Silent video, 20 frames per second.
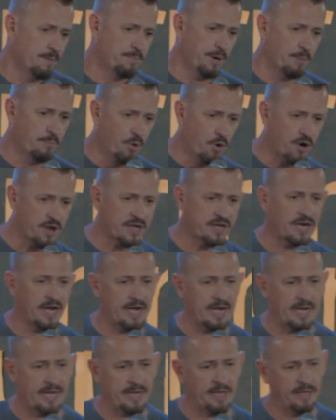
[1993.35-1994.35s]
But
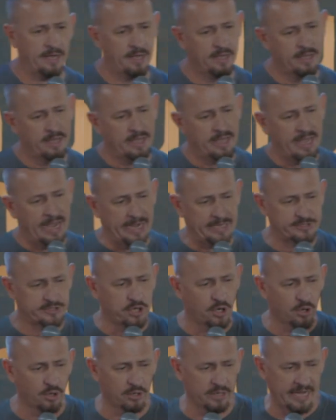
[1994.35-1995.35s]
Mordecai had
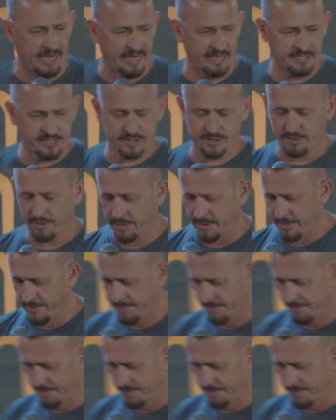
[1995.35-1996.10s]
told Esther,